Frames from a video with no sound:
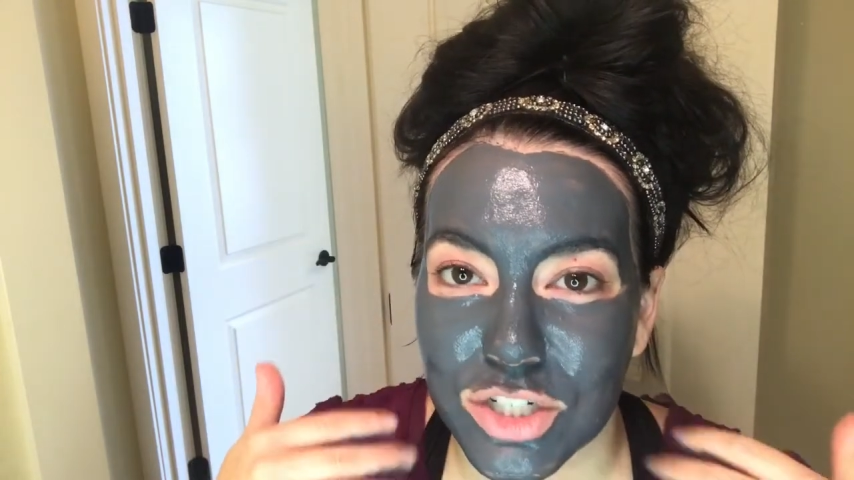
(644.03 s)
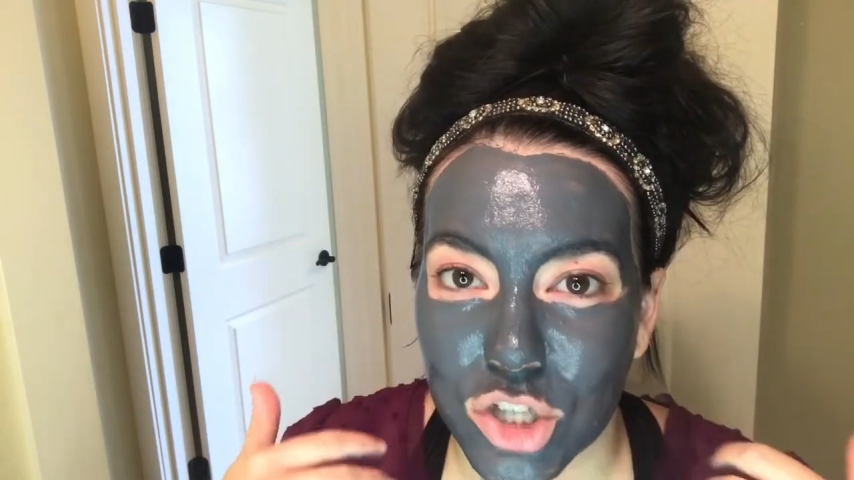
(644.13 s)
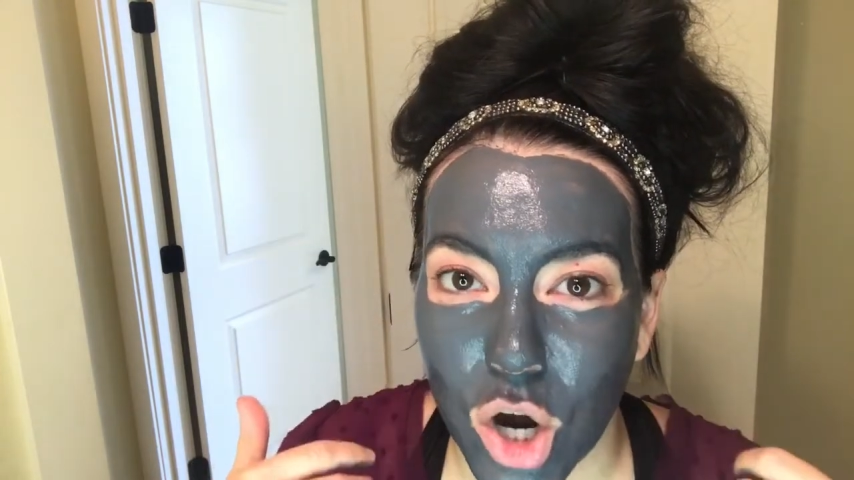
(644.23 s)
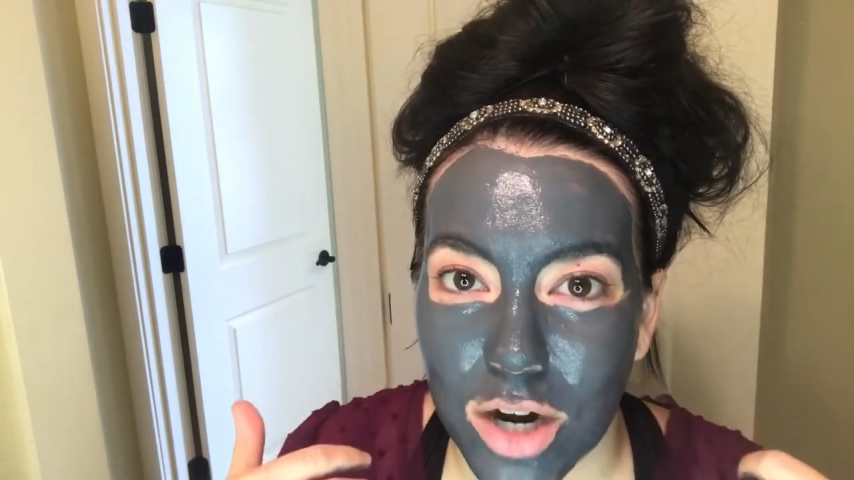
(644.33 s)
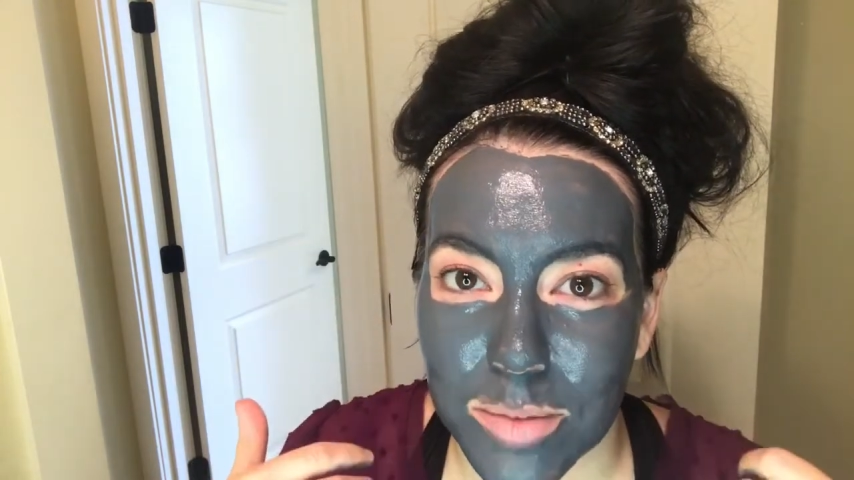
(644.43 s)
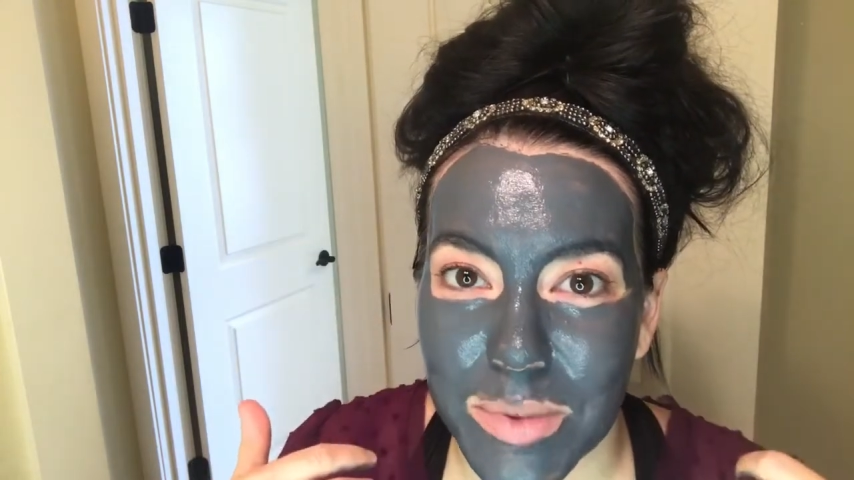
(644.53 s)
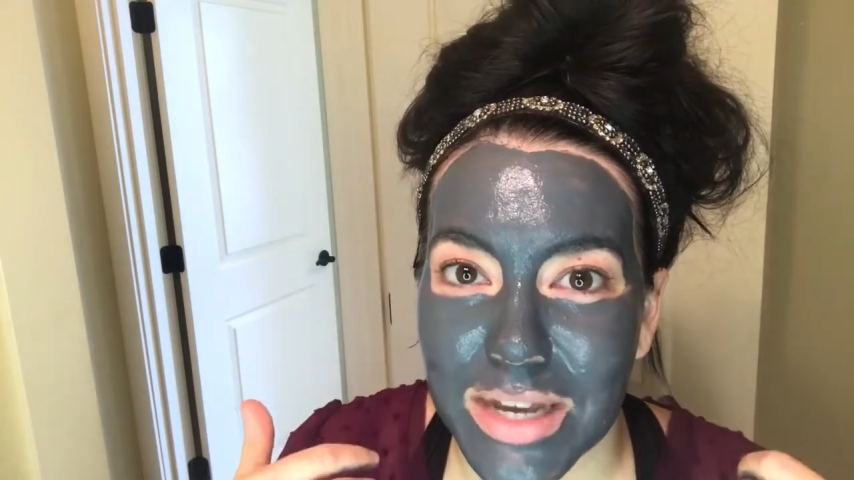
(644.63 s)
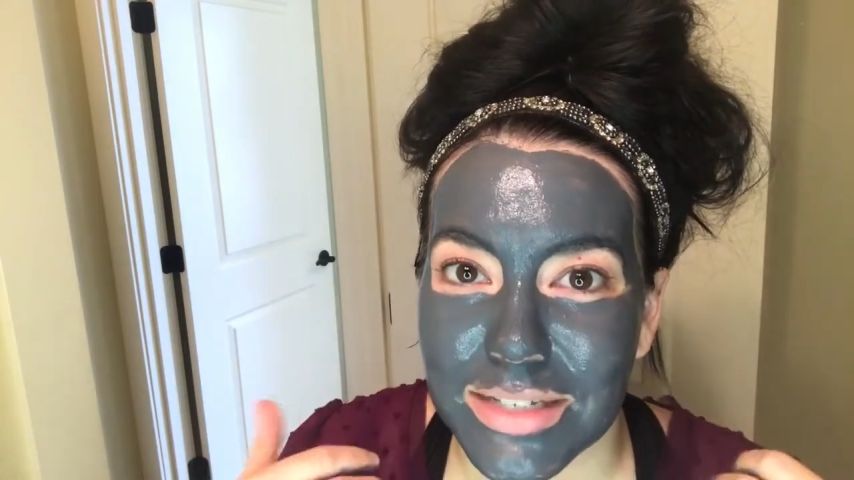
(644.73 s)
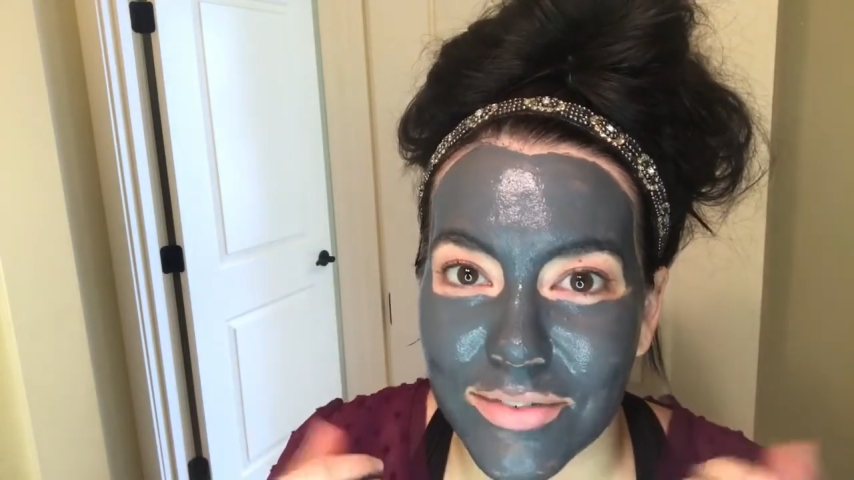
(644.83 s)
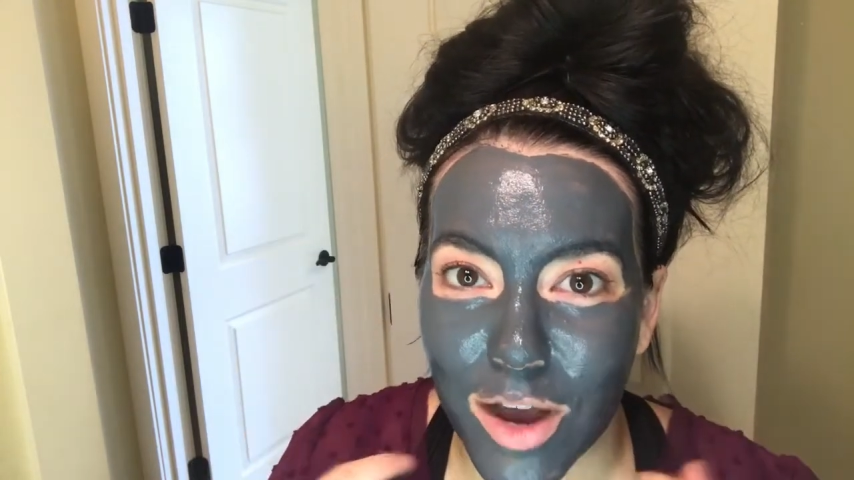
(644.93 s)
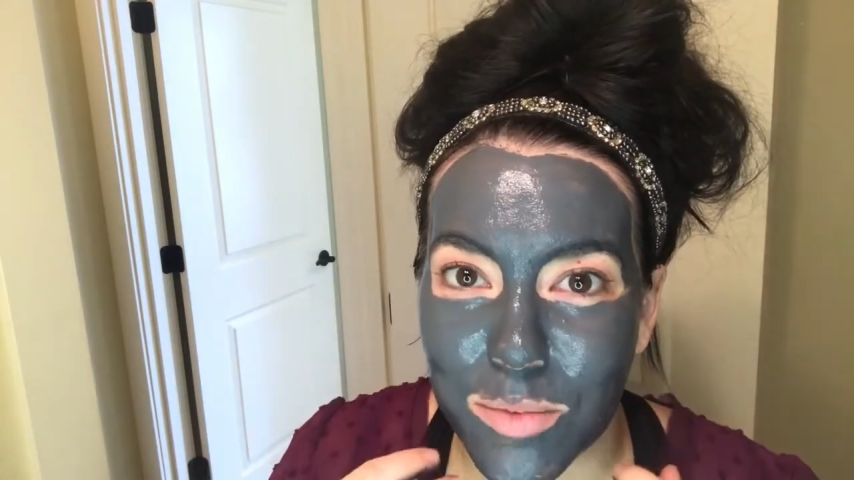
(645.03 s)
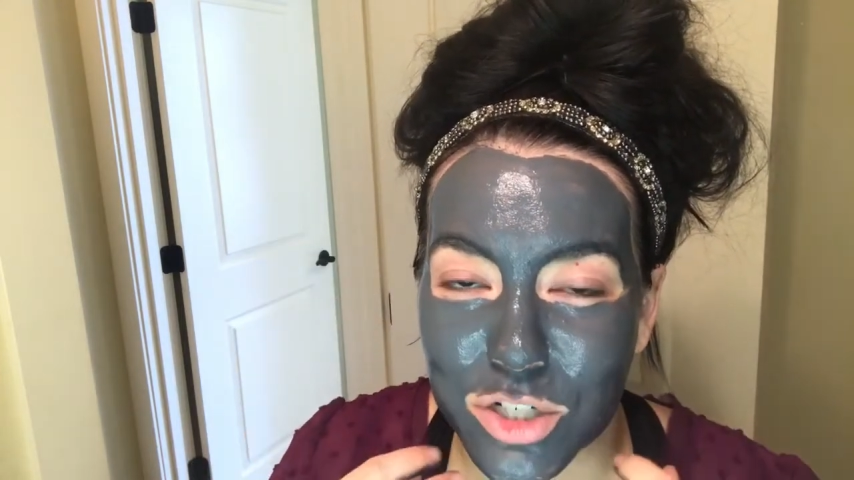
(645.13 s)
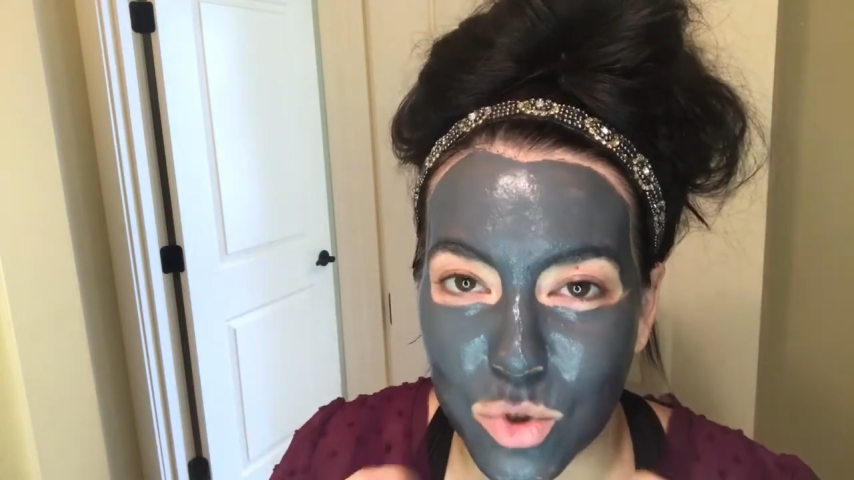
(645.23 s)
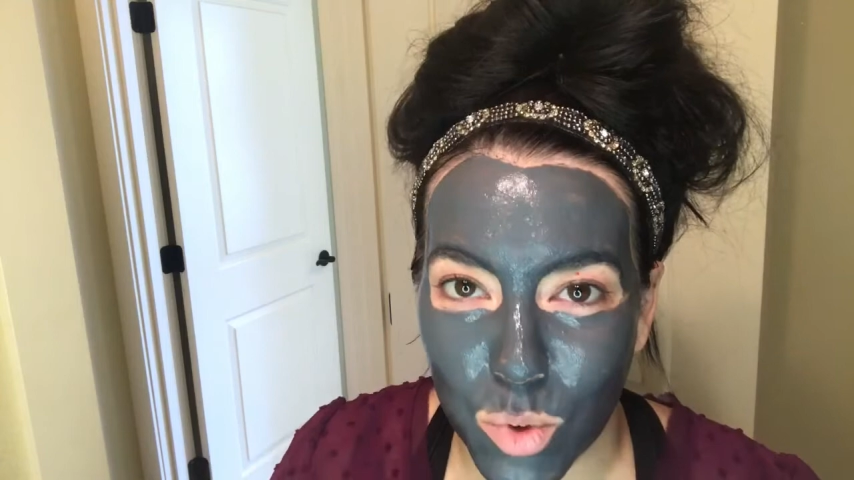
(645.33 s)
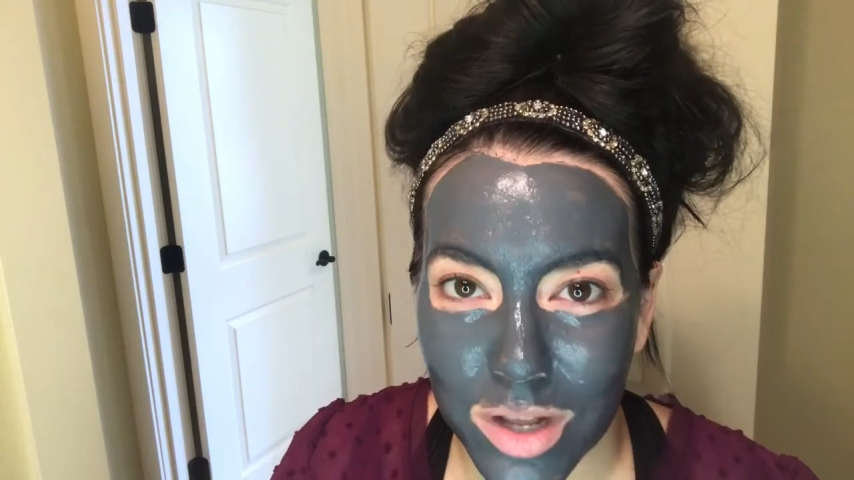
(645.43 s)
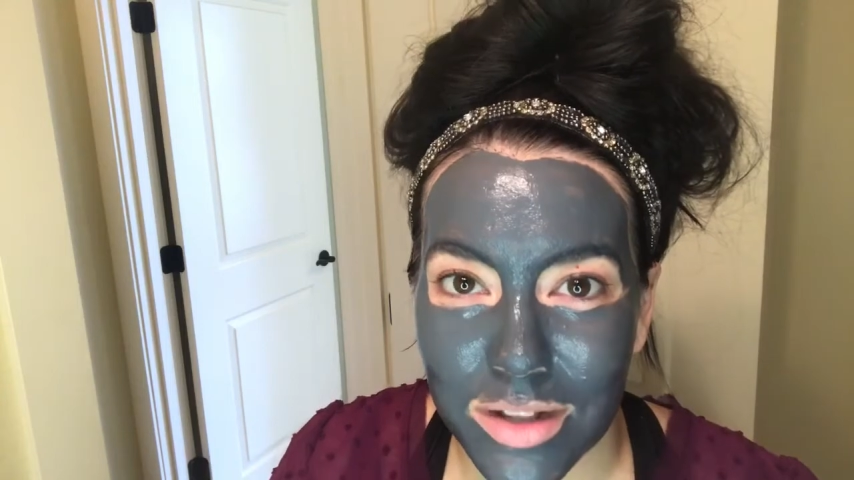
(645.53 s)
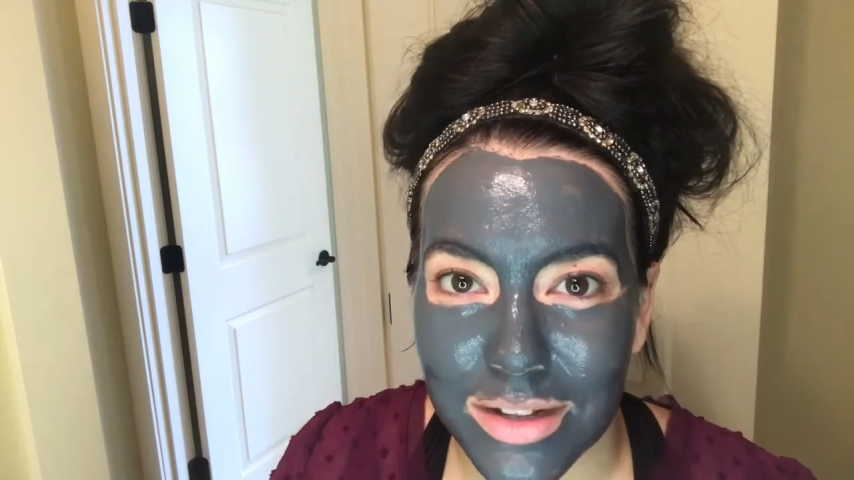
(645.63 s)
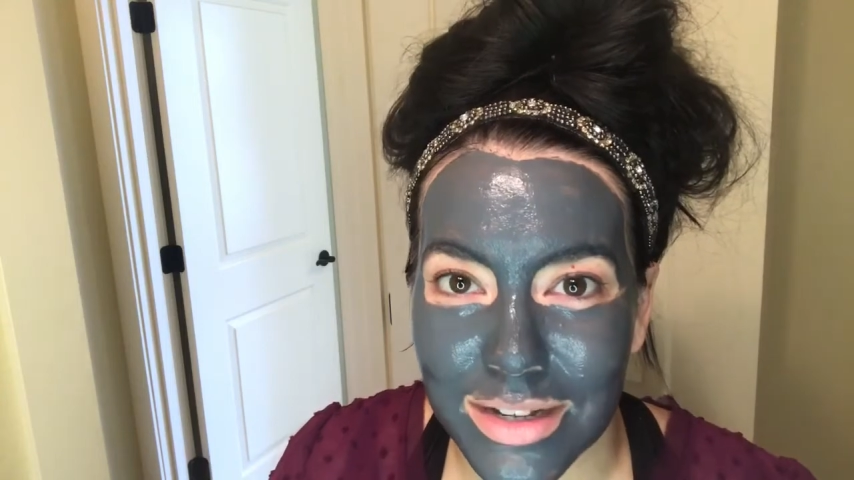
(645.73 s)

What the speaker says: dark because of how much oil